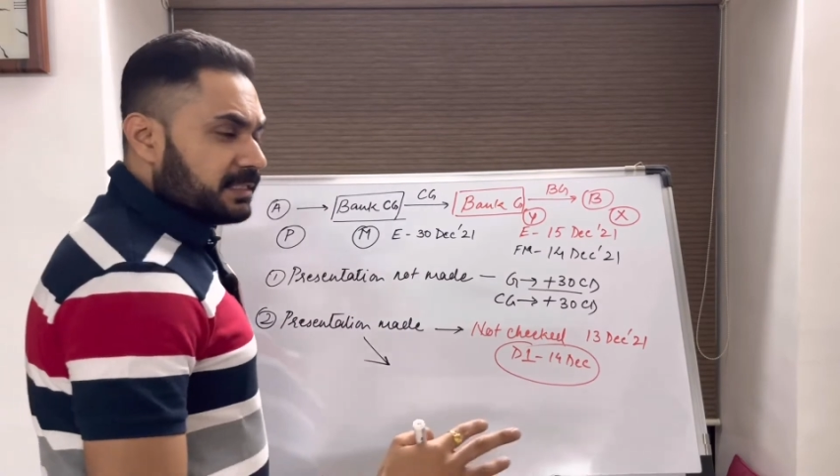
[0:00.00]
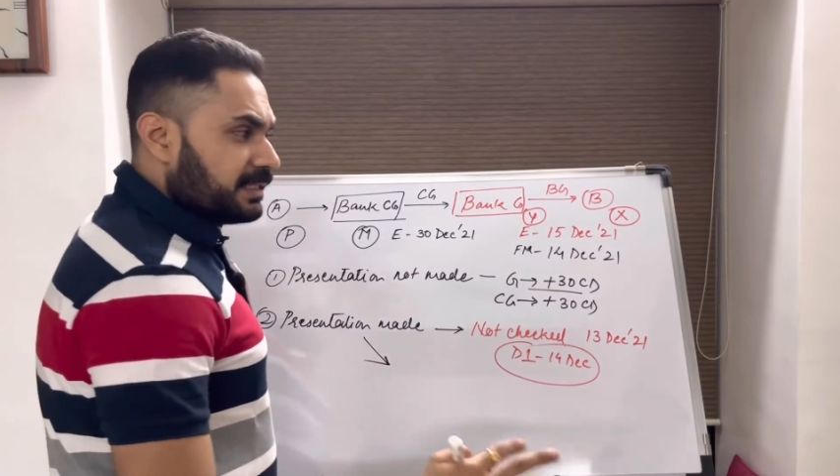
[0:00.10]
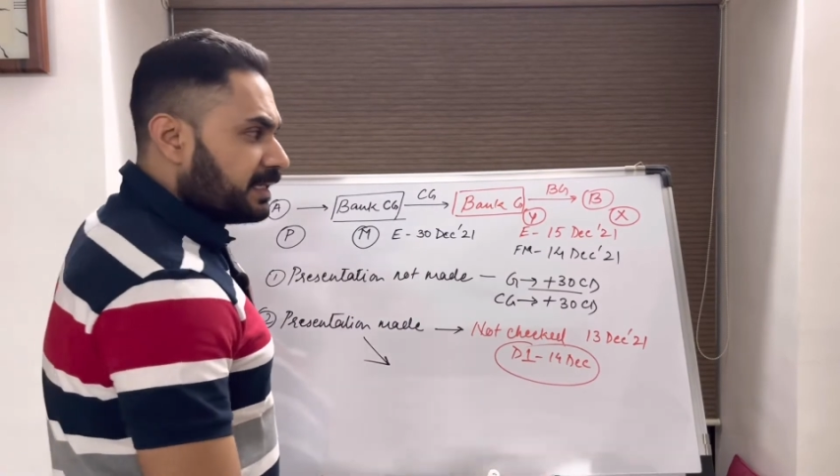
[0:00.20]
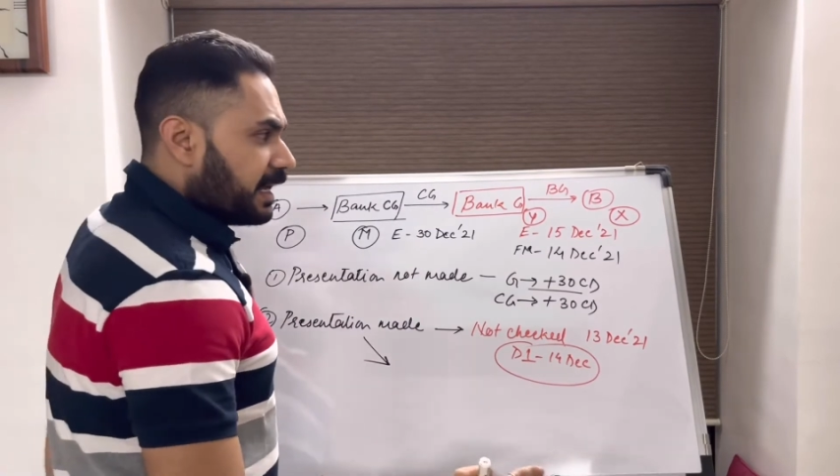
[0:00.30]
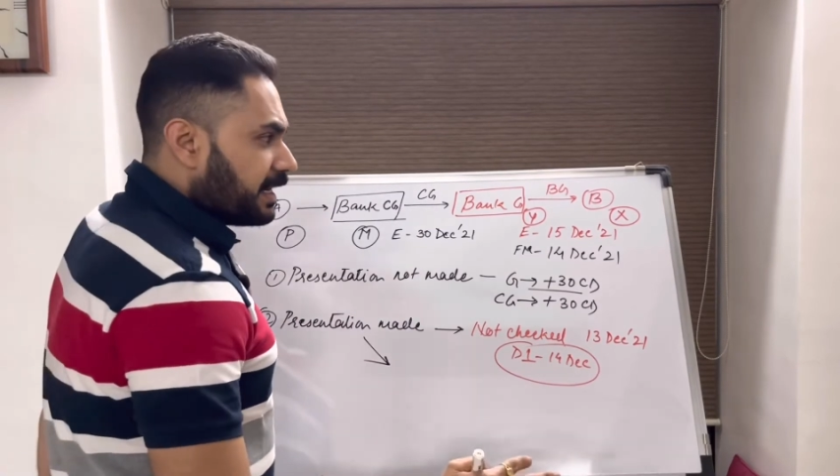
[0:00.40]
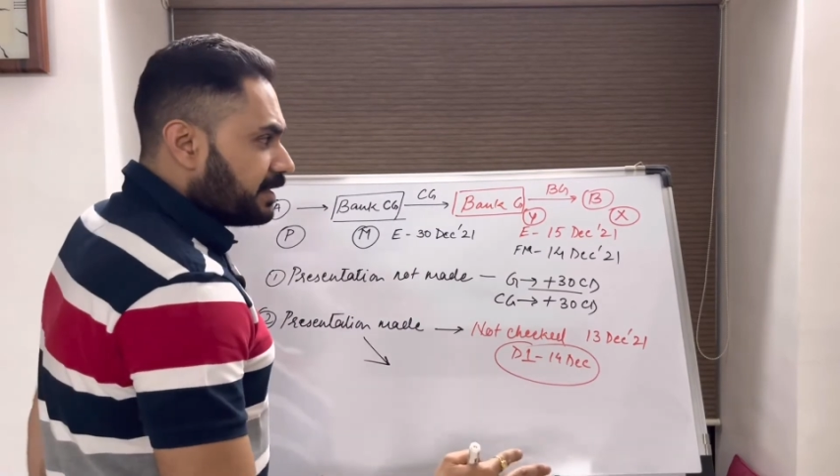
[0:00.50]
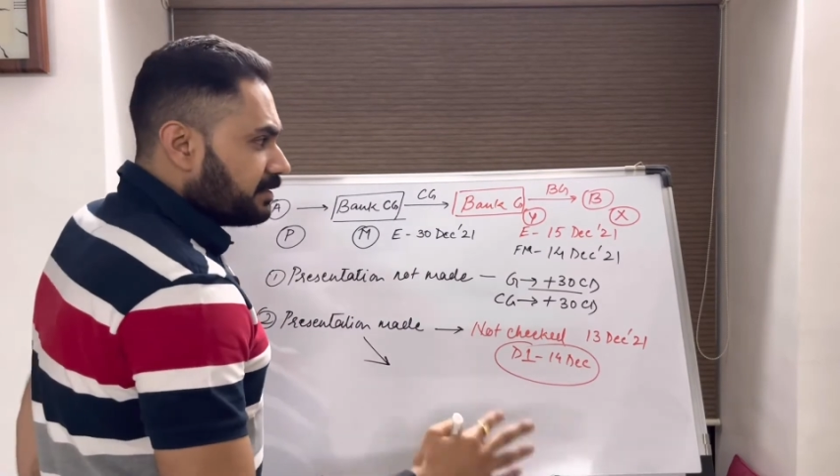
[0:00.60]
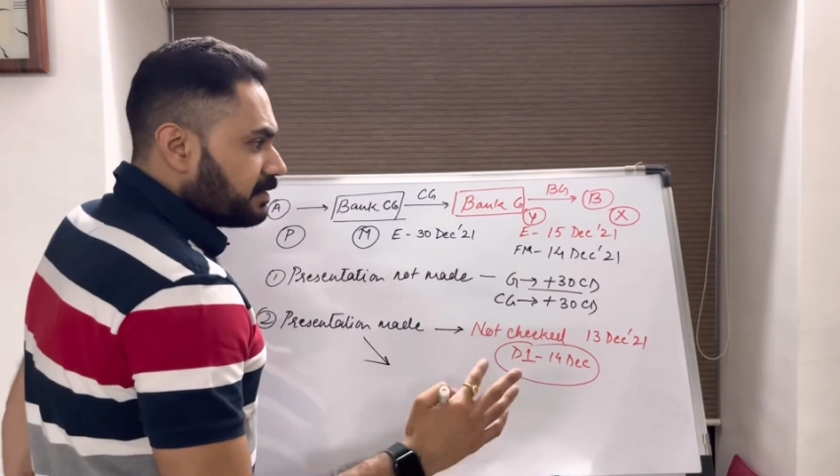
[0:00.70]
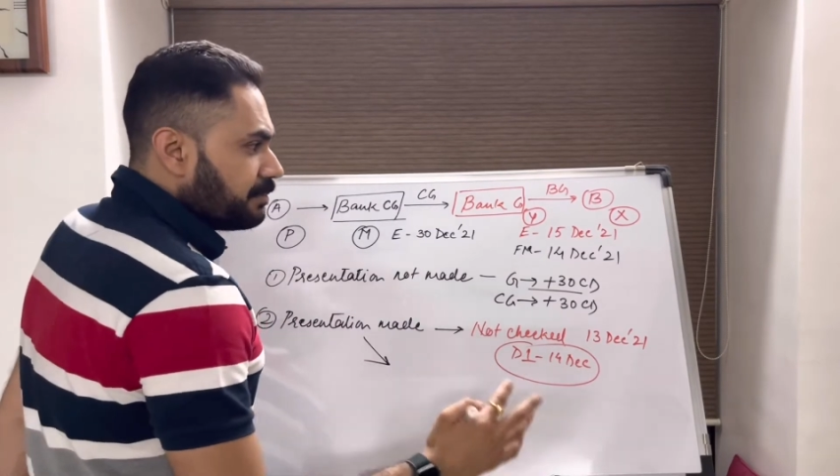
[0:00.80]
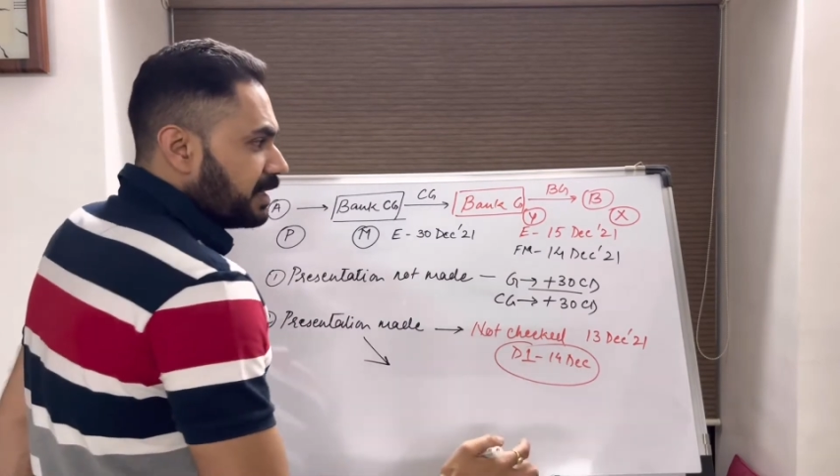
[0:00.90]
the guarantor
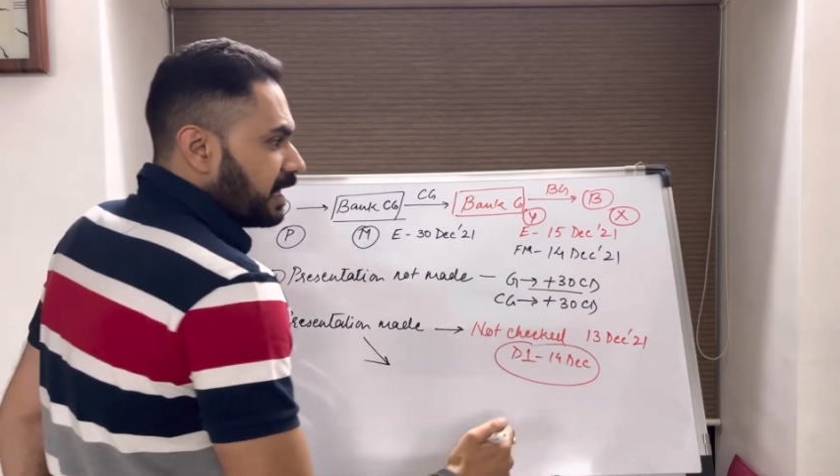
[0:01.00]
will be